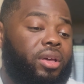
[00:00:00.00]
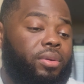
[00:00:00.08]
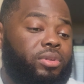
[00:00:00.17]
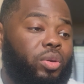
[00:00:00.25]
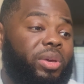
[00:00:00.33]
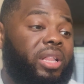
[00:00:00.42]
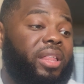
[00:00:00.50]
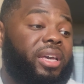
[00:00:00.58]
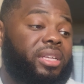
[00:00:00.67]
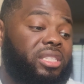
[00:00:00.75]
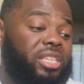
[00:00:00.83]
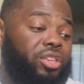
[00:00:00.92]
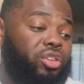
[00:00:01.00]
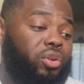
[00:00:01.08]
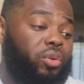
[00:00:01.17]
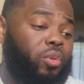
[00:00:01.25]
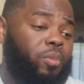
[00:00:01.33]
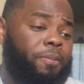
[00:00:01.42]
So we click
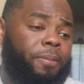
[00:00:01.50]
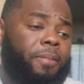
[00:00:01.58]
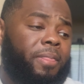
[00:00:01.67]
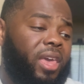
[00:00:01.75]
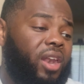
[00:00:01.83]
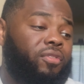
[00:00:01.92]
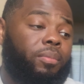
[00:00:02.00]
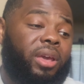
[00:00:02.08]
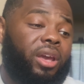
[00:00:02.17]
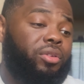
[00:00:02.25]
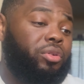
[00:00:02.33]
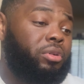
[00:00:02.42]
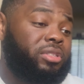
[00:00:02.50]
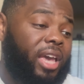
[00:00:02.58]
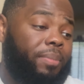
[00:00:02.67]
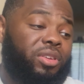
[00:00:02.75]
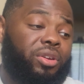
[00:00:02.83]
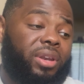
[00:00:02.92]
continue. And from here, you can
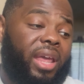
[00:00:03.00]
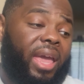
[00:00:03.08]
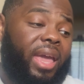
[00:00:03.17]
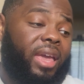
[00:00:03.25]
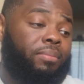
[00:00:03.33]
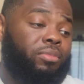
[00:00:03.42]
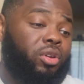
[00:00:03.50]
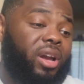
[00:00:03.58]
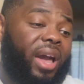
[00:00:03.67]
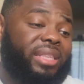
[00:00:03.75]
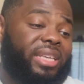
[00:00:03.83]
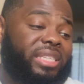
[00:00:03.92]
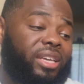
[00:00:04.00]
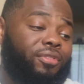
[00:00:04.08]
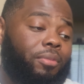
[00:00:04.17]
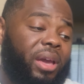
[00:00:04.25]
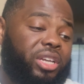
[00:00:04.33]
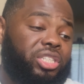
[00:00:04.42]
type in your name, your contact
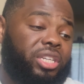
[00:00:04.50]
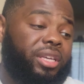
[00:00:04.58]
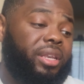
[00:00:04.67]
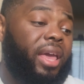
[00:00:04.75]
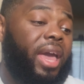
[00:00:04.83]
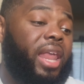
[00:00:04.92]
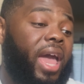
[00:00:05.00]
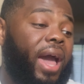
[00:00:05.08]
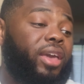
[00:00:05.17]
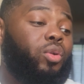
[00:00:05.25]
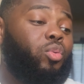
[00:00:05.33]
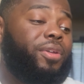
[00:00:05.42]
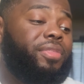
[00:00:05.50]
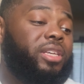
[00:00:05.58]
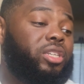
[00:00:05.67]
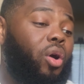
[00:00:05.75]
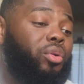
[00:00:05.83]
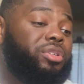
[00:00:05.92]
information, and how you want these
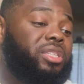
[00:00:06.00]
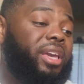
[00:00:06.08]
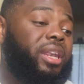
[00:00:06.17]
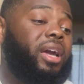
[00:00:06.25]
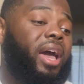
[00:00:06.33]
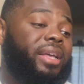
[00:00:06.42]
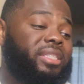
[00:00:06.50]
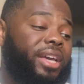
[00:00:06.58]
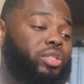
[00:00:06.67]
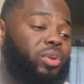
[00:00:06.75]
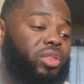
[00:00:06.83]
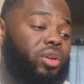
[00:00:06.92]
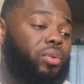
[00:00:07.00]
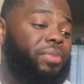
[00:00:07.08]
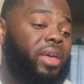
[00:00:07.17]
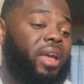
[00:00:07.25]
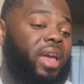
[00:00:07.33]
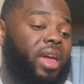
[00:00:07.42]
owners to get in contact with you.
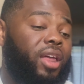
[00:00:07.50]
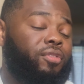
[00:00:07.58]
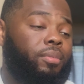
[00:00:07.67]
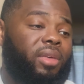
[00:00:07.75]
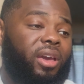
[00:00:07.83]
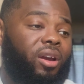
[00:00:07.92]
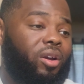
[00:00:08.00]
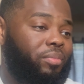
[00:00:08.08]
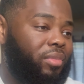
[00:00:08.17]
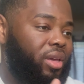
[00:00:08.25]
And from there,